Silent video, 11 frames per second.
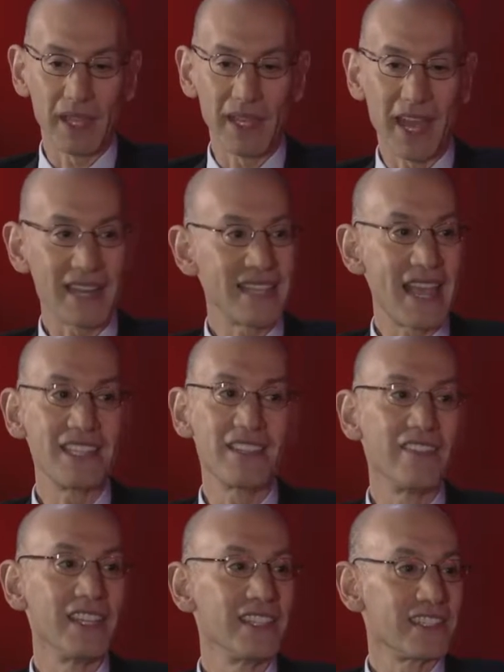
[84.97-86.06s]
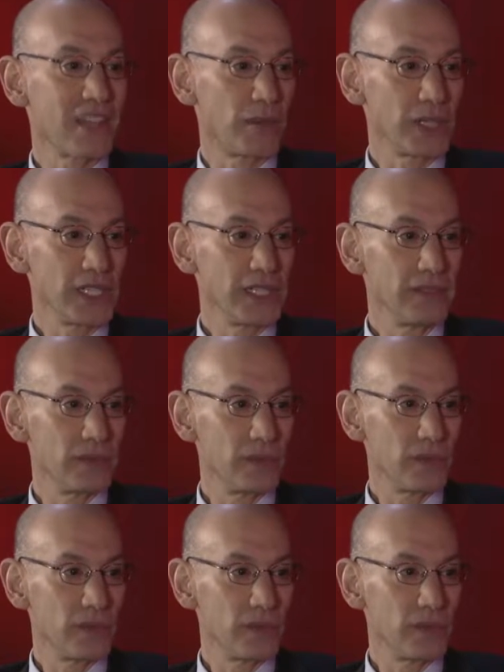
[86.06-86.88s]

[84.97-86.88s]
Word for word: you got a taste of it in the summer league